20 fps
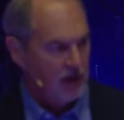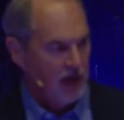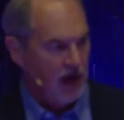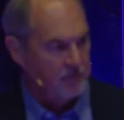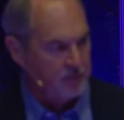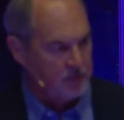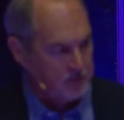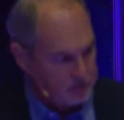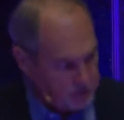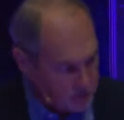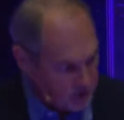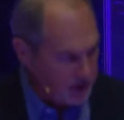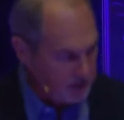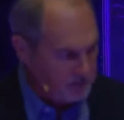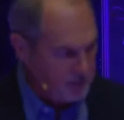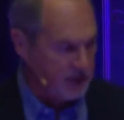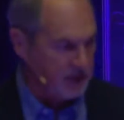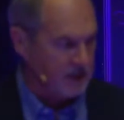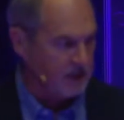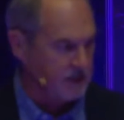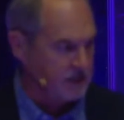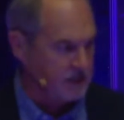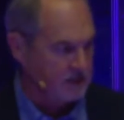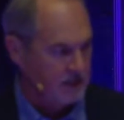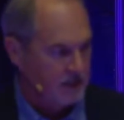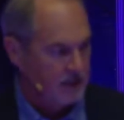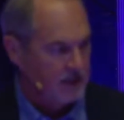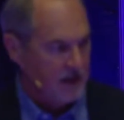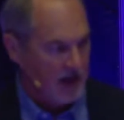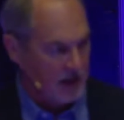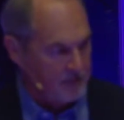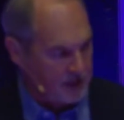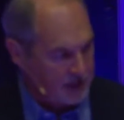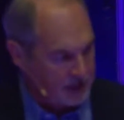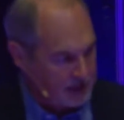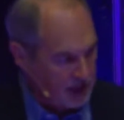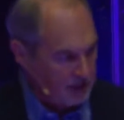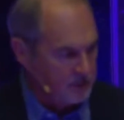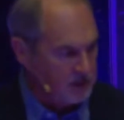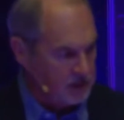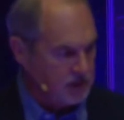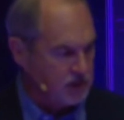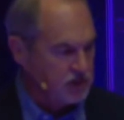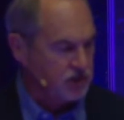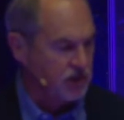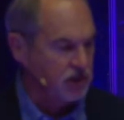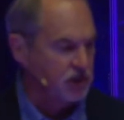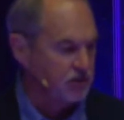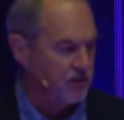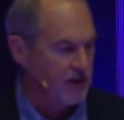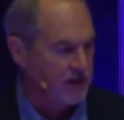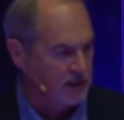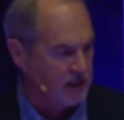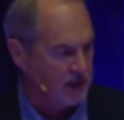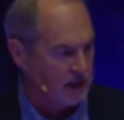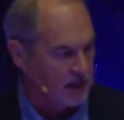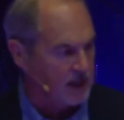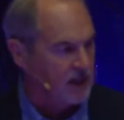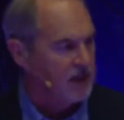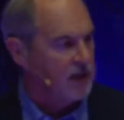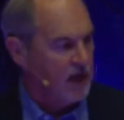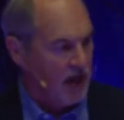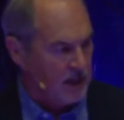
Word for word: about prayer meetings, about coming to church regularly,